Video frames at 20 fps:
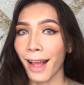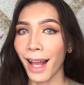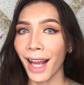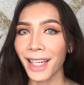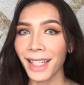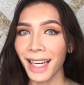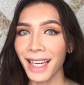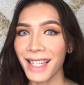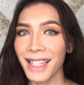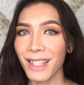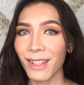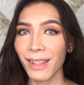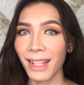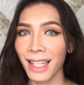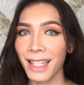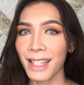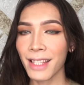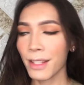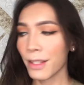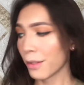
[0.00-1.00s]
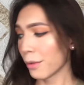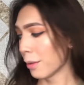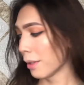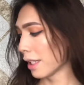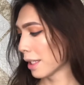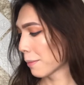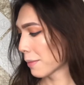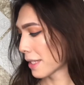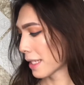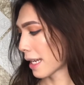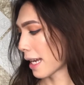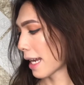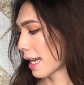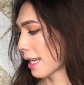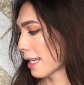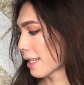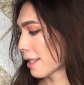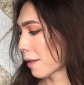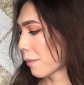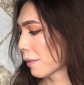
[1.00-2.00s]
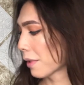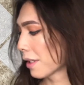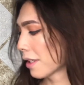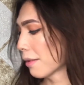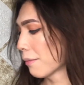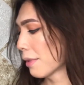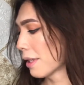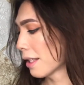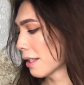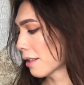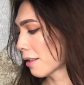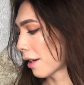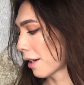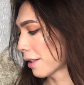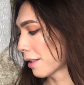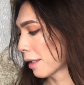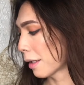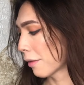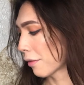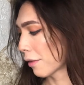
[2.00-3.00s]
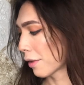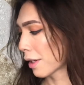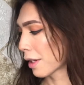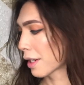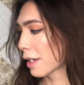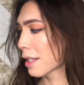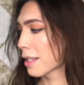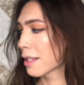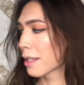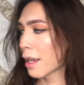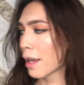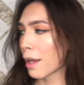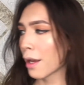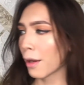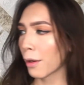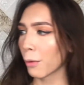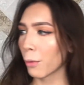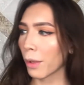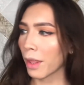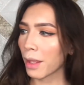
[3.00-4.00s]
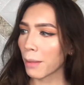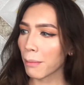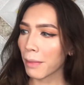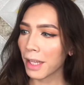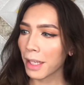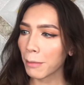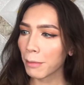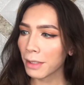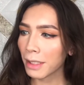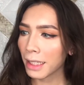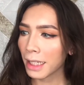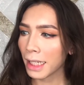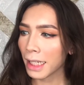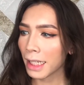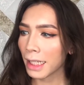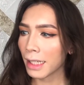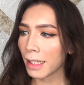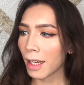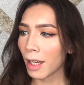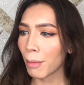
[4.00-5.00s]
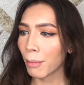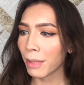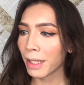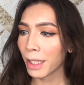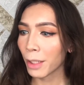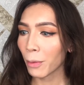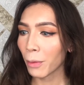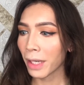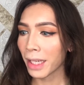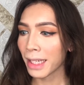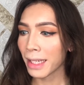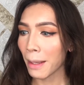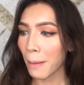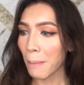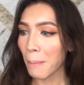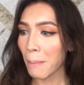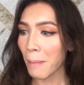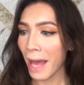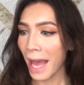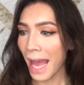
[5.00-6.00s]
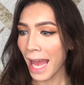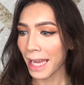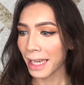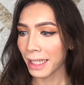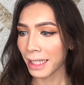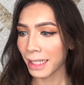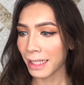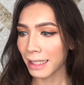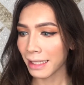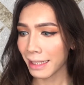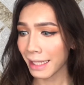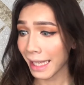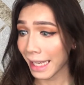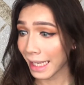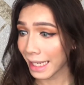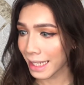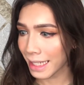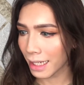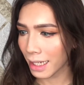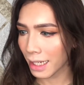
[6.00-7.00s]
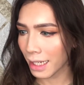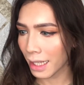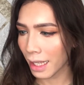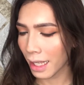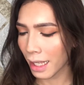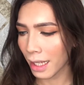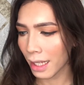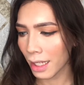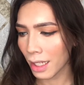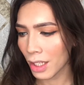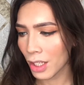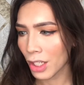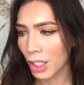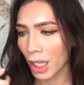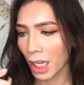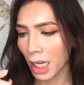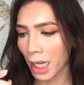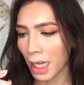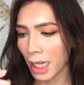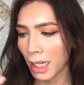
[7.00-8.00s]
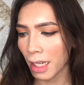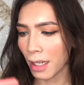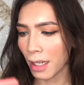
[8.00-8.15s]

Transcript: Alright, so let's do lips, guys. I'm gonna be starting first with the Maybelline Liquid Matte Tint in the shade